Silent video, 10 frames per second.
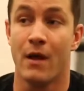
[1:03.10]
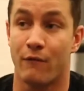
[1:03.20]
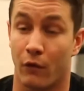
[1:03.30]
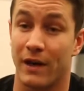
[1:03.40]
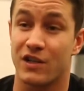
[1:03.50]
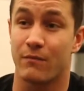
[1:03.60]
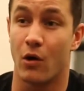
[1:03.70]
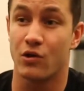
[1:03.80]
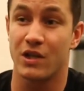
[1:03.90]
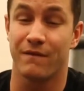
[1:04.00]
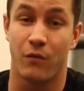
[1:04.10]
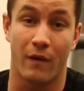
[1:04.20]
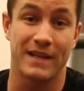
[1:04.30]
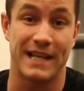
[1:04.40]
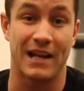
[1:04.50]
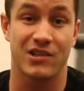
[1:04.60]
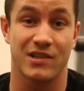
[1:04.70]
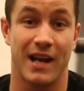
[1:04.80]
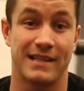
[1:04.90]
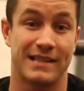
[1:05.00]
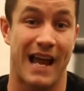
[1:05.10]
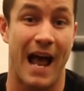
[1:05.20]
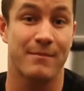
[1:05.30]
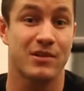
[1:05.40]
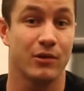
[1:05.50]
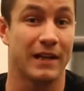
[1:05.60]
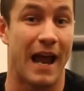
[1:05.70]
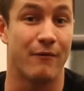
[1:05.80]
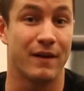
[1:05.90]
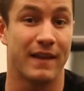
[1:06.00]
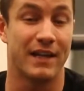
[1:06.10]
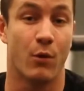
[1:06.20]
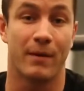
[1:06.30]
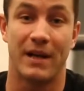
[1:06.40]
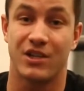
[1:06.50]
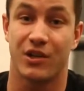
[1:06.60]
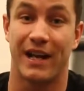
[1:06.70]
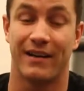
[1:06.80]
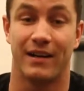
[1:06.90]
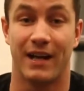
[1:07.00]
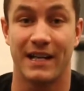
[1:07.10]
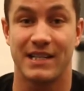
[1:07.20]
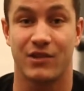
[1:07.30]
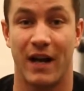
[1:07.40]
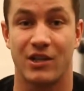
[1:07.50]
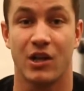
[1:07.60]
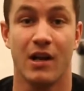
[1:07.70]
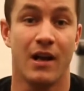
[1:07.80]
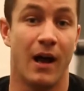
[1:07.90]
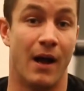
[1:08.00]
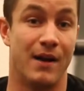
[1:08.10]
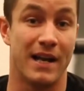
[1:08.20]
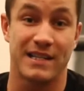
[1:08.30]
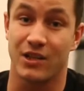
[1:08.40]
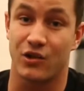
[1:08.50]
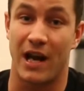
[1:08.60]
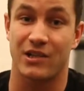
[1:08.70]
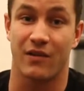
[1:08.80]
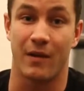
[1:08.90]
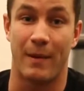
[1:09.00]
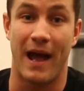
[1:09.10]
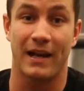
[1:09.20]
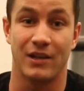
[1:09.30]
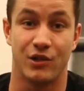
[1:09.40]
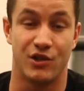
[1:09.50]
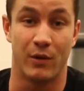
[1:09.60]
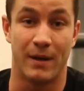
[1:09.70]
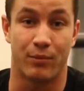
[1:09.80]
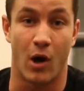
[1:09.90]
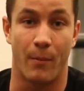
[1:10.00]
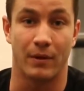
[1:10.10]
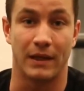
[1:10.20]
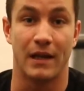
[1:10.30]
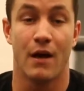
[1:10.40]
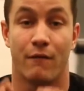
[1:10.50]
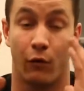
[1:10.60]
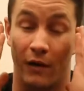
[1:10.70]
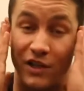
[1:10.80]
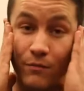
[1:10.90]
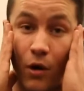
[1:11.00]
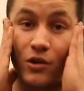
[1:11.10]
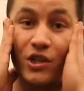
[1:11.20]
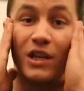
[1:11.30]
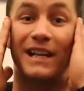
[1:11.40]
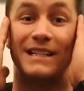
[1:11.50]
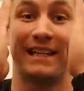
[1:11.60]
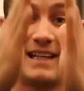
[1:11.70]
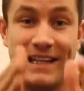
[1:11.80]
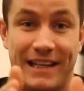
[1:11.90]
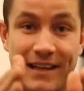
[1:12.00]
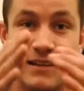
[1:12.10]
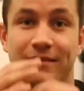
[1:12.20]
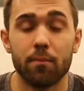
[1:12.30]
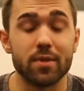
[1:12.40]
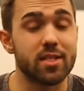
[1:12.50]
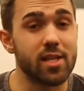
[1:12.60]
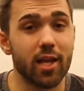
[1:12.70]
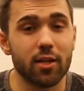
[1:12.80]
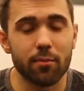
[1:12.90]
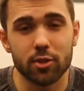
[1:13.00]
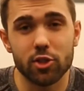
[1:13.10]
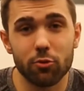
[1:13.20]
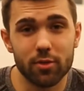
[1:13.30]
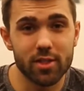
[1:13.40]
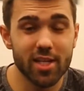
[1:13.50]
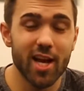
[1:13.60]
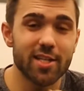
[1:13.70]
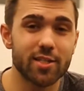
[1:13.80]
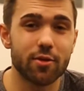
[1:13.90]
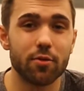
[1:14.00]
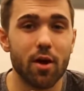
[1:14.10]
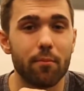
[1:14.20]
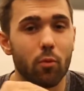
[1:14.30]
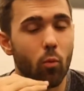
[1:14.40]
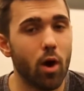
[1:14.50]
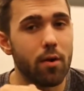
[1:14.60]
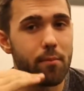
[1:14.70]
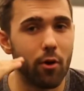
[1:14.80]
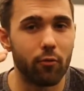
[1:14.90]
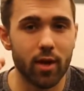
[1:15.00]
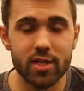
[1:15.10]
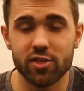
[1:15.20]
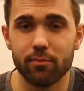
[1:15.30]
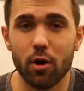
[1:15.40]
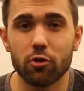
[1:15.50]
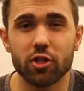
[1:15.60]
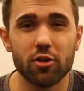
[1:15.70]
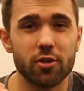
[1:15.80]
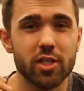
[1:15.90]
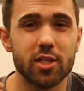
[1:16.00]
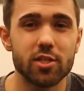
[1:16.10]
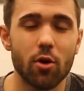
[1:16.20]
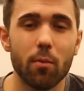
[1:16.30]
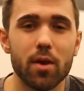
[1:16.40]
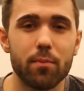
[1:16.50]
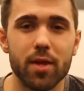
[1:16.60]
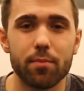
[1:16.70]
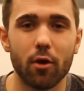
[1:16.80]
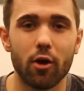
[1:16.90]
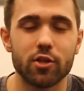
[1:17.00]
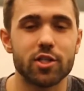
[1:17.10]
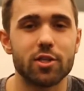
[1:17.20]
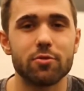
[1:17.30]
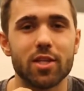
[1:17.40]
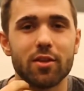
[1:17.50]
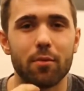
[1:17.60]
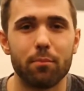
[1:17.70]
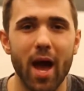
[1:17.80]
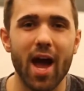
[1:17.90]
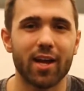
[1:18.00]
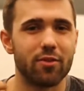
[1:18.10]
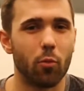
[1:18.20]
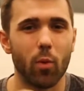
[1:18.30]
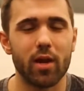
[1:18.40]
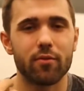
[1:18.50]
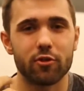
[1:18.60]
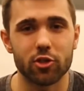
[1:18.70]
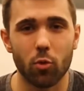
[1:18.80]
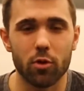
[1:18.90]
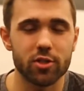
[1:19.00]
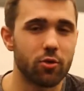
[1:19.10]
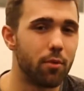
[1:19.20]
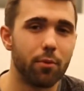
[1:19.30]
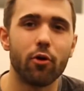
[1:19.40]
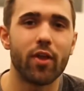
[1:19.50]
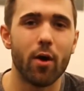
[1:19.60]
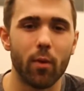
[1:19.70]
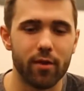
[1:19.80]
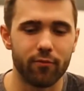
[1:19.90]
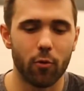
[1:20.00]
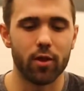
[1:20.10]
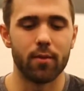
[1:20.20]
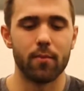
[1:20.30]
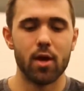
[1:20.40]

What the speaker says: full range of motion for this exercise is absolutely everything. You want to make sure you're getting a nice stretch, a nice contraction on the back, and you're doing it properly. Full range of motion is key. Mistake number two, and this ties into number one about range of motion. You see so many people are just using their back and the weight of their torso to pull that weight for them.